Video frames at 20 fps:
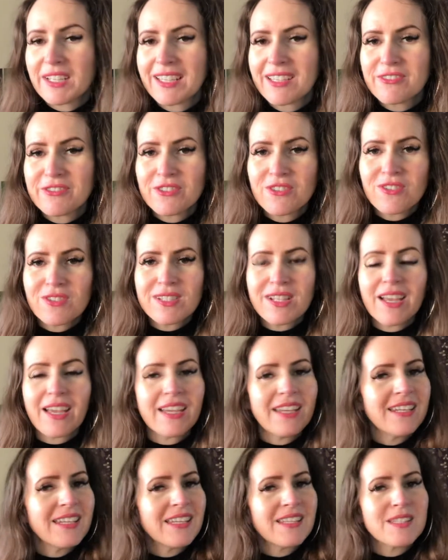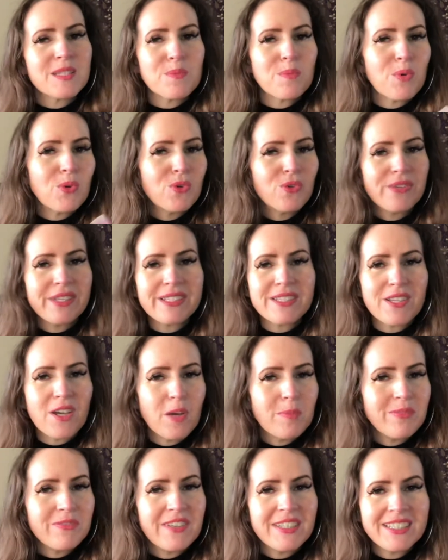It feels like an exploring
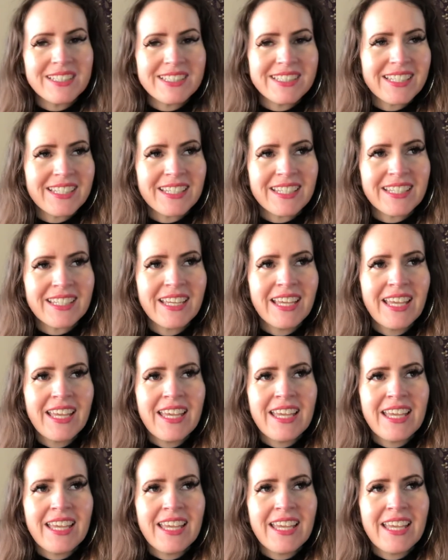type of energy.